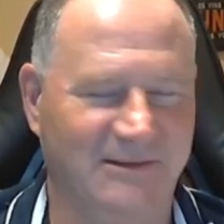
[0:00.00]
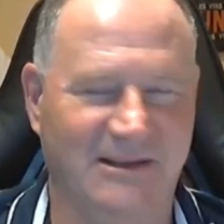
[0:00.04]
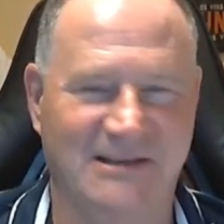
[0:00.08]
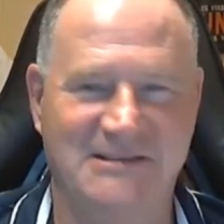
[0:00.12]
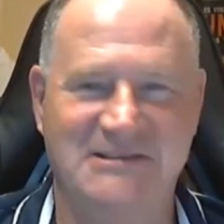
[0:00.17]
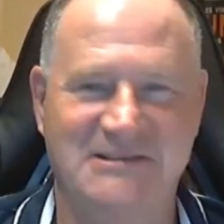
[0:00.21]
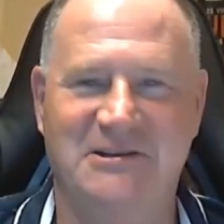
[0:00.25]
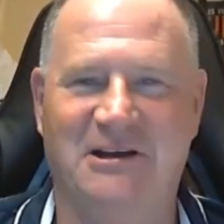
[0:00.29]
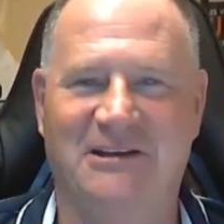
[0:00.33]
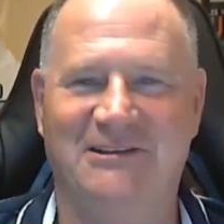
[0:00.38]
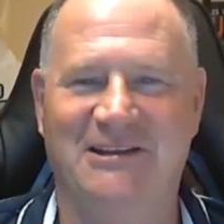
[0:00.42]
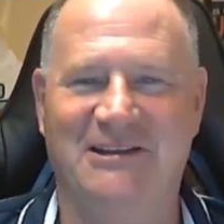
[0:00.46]
Unless
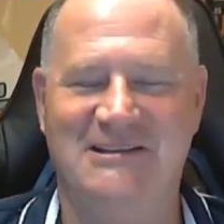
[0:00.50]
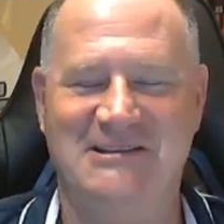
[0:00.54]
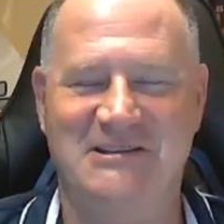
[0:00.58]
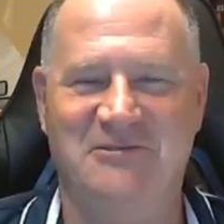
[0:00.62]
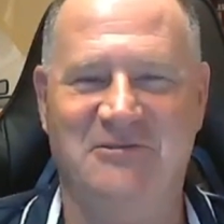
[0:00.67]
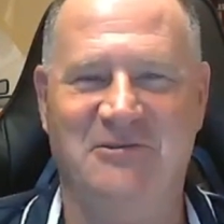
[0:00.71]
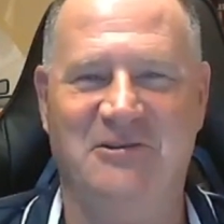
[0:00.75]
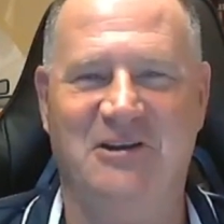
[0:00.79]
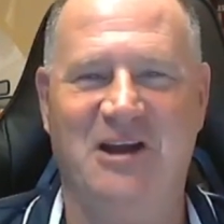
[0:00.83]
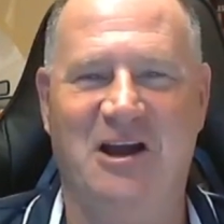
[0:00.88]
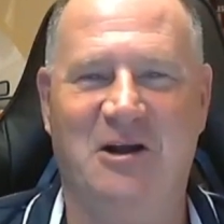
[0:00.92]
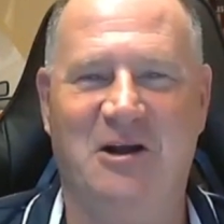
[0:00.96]
you're
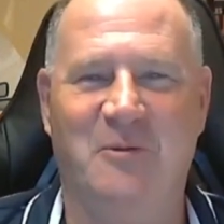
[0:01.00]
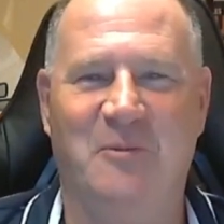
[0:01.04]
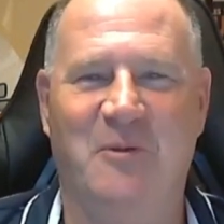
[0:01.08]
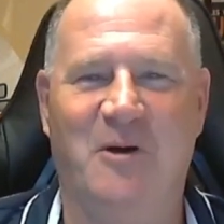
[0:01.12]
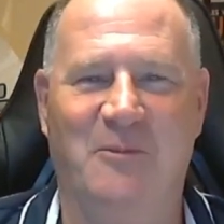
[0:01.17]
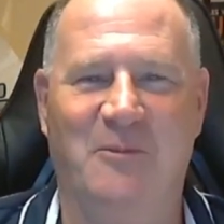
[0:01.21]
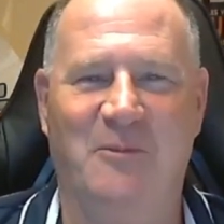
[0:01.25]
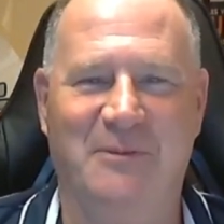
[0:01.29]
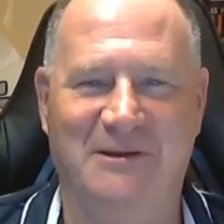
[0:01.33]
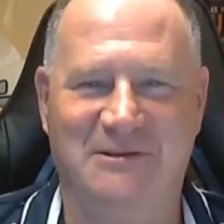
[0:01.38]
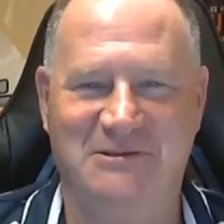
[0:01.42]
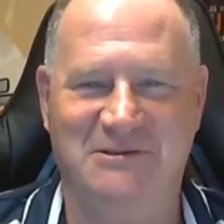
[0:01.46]
a
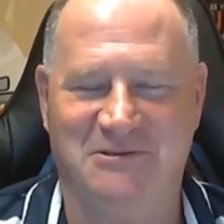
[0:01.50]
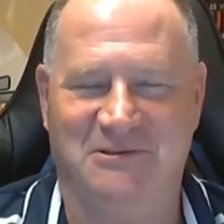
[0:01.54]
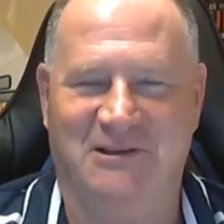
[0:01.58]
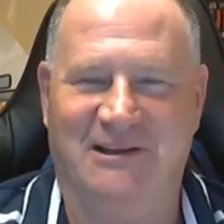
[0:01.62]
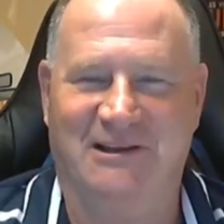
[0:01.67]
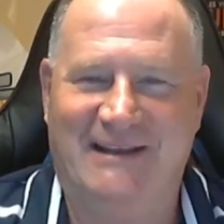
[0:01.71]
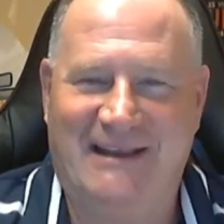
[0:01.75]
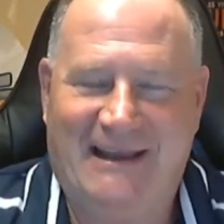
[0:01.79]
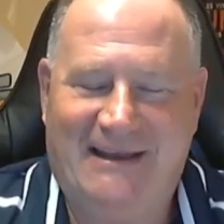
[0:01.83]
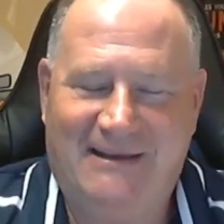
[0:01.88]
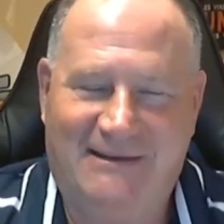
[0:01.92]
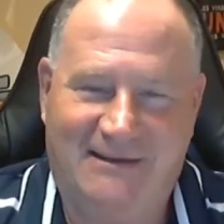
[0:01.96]
knuckleball pitcher like
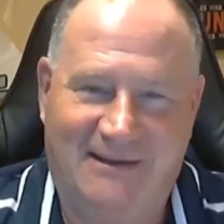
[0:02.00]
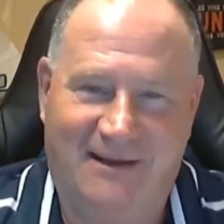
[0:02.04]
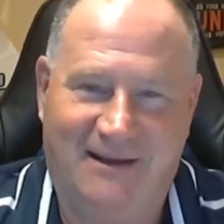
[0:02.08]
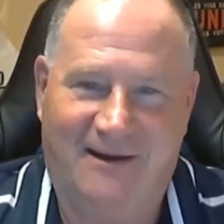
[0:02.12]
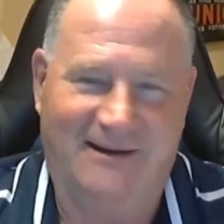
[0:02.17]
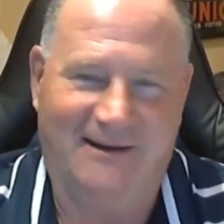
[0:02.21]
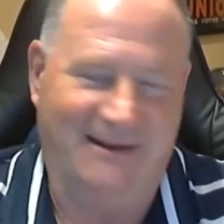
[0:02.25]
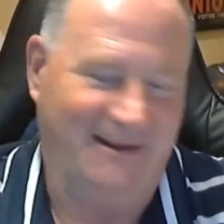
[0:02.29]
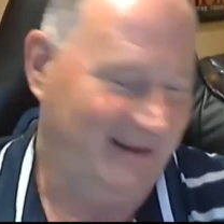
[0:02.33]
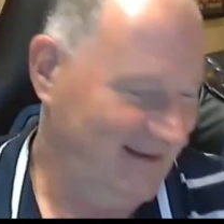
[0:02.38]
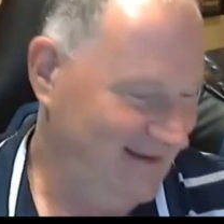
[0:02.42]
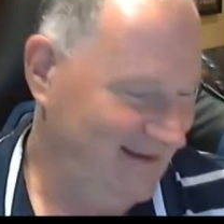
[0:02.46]

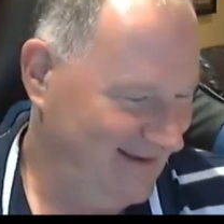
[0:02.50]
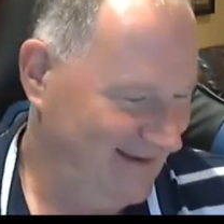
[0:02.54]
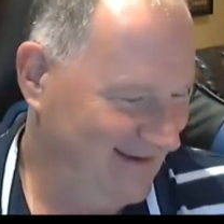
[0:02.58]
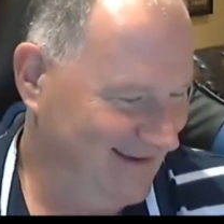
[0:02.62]
Candiati.